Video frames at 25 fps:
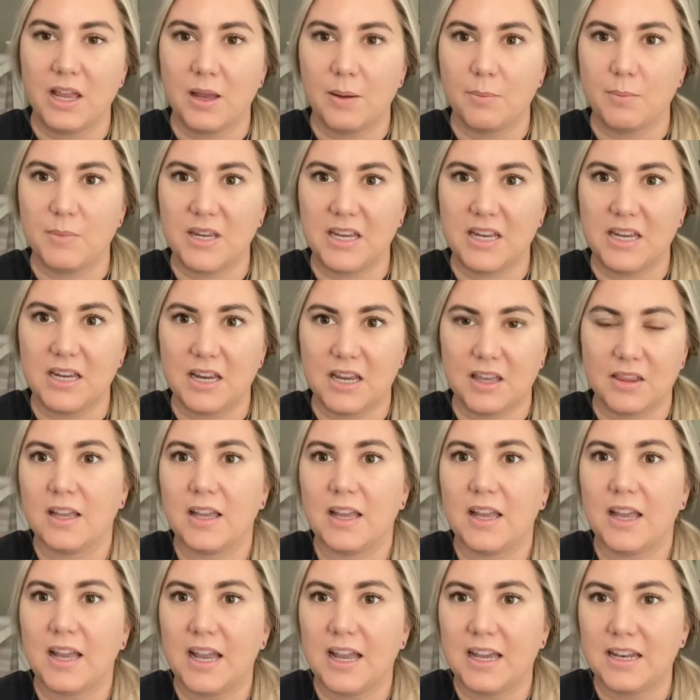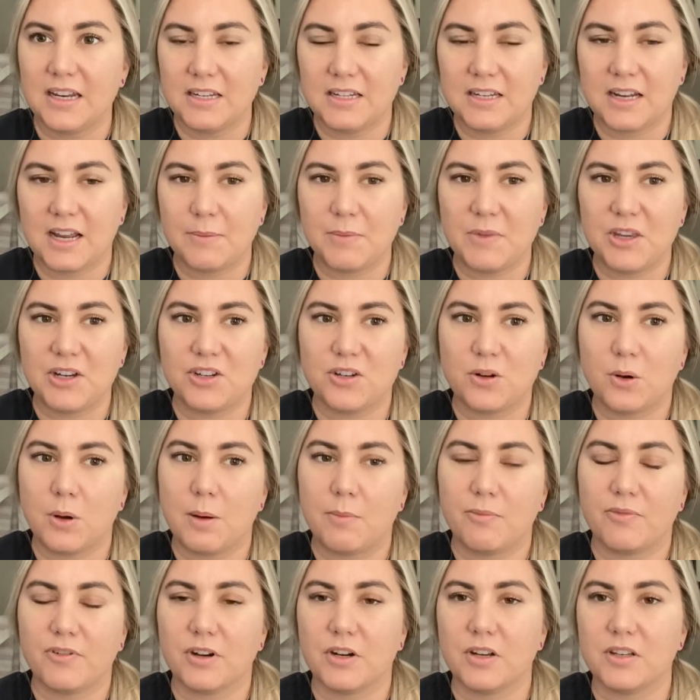me, and anytime they show
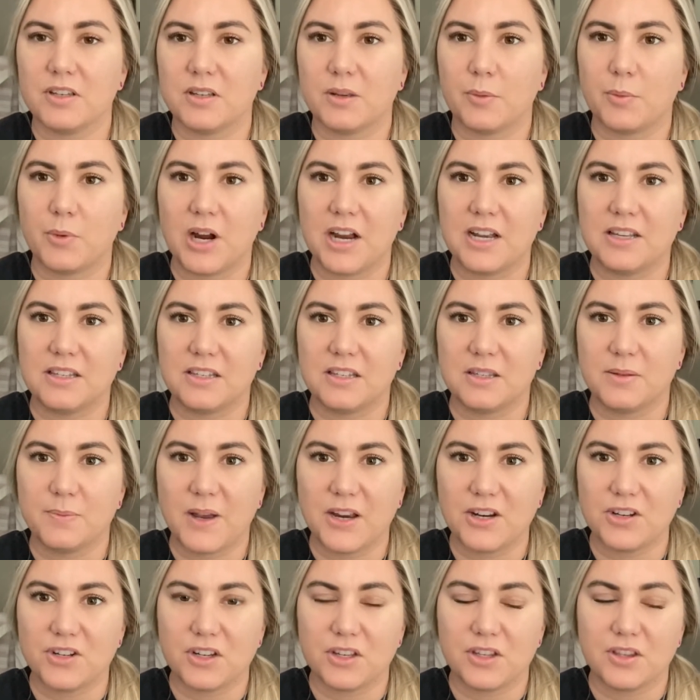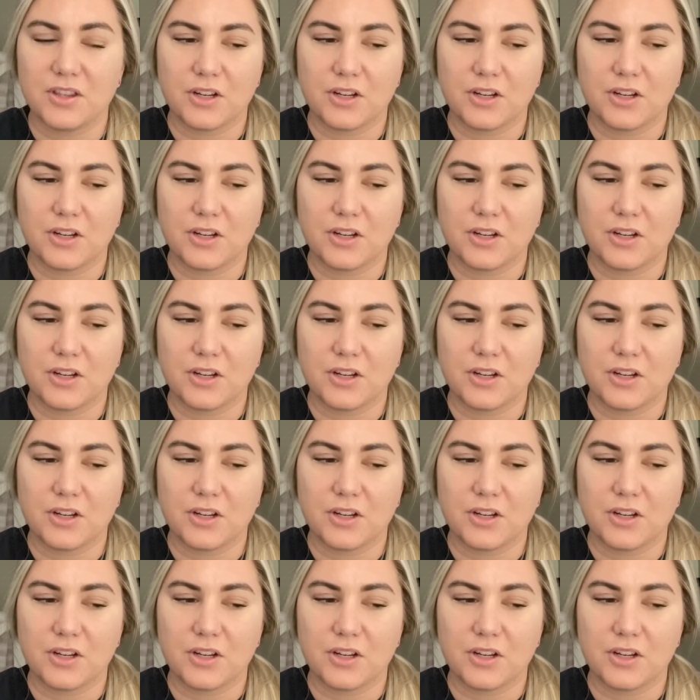up for a surprise inspection,